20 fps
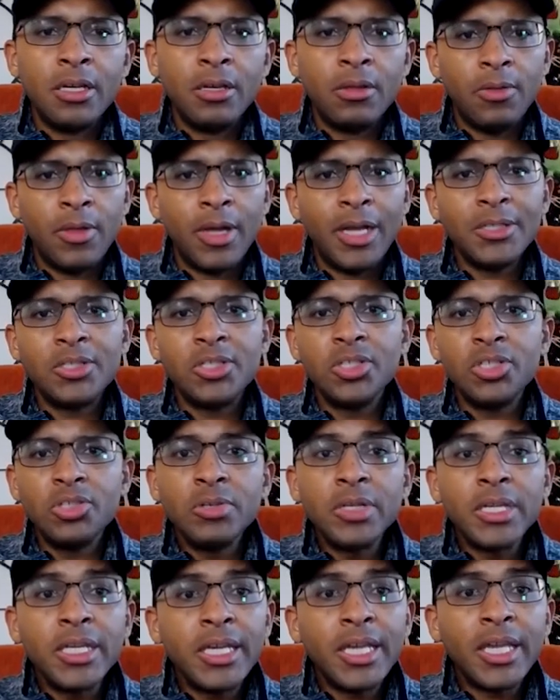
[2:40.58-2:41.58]
That's a
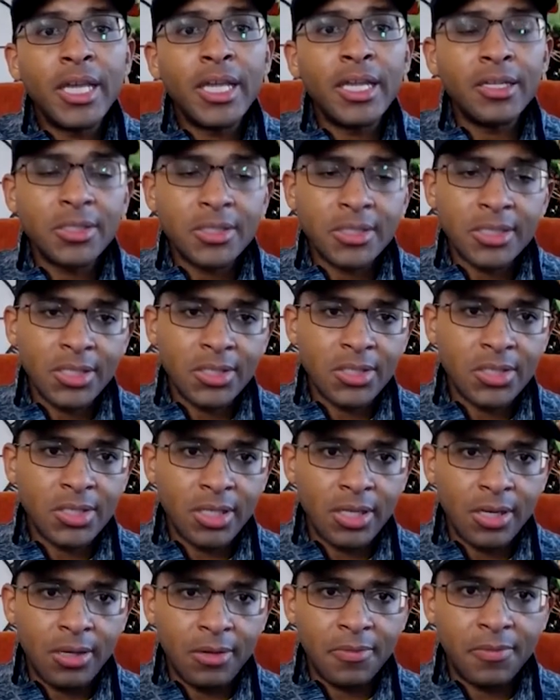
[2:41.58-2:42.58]
unique in the sense
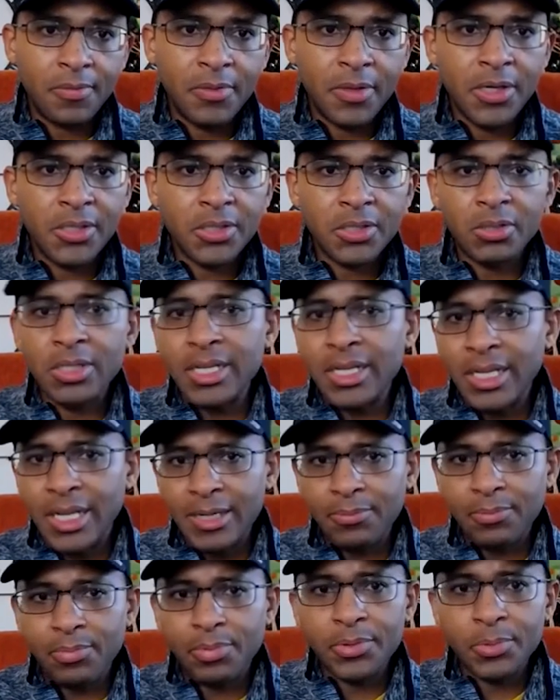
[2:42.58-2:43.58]
of there's only
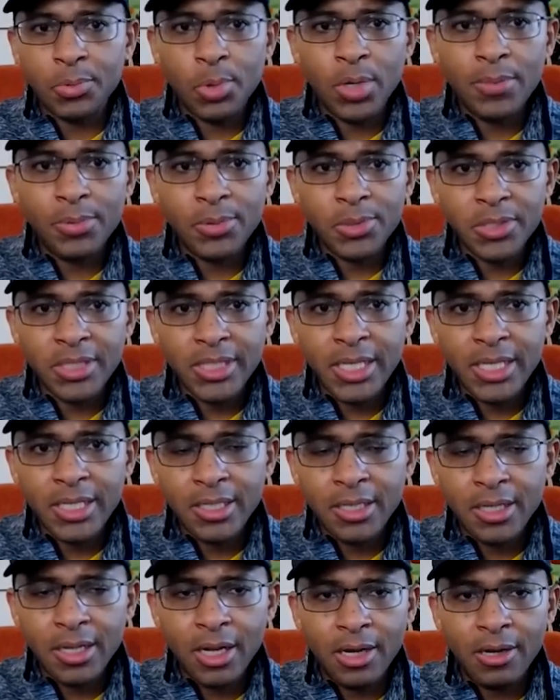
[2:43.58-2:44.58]
like 1%
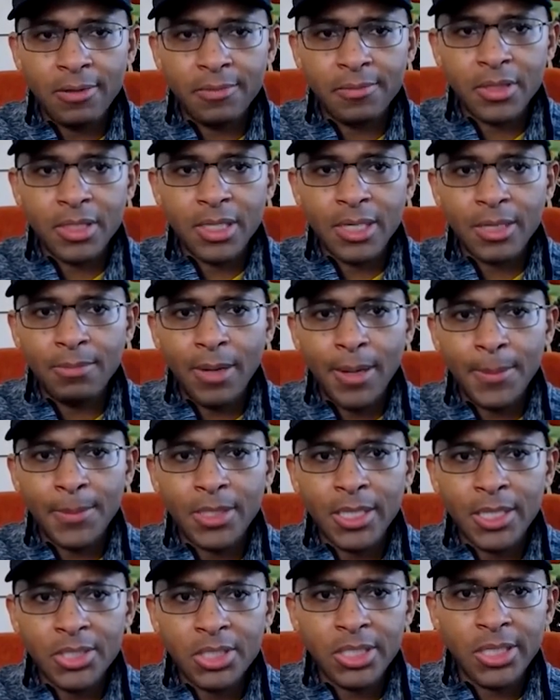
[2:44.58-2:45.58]
of the
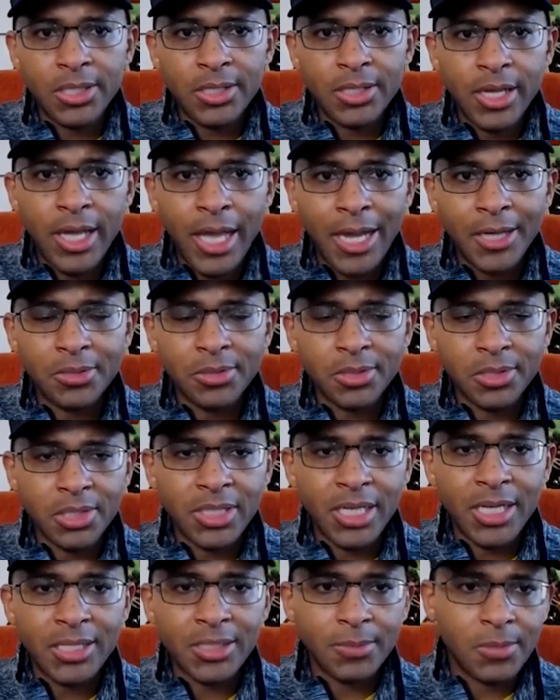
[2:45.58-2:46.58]
population that actually
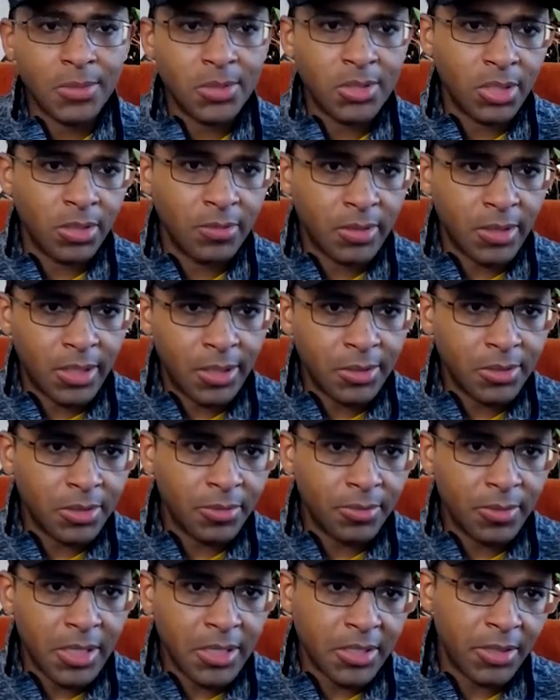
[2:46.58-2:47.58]
signs up to serve the country, to
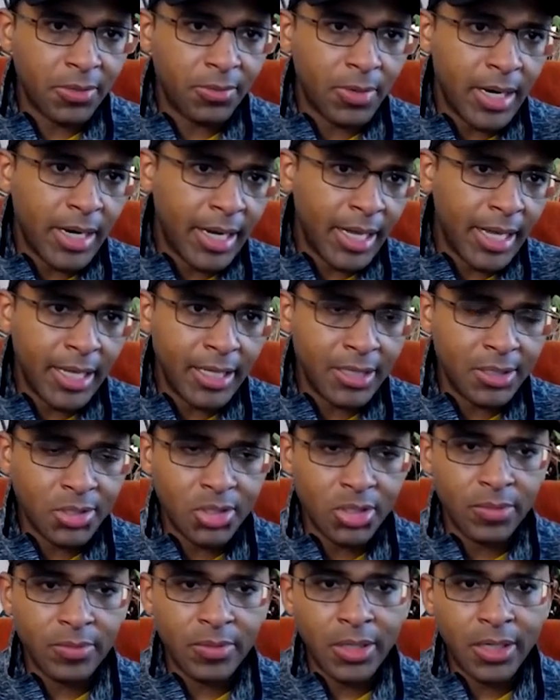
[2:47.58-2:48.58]
raise their right hand to
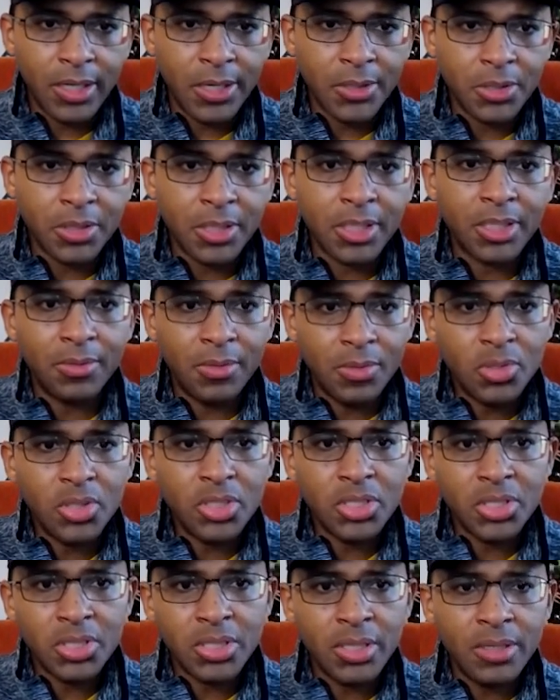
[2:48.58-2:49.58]
serve the country, which
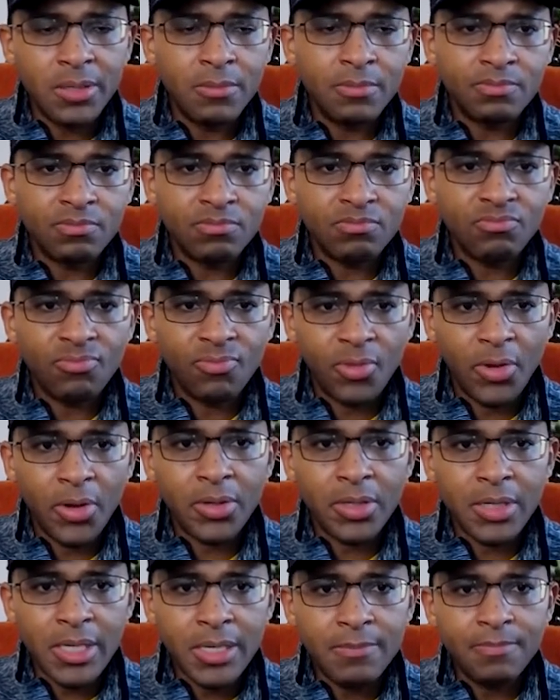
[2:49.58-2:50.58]
is
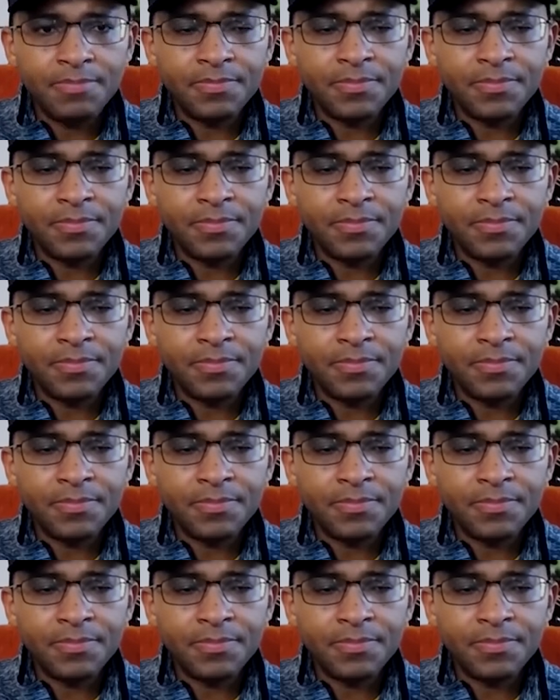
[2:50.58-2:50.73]
fairly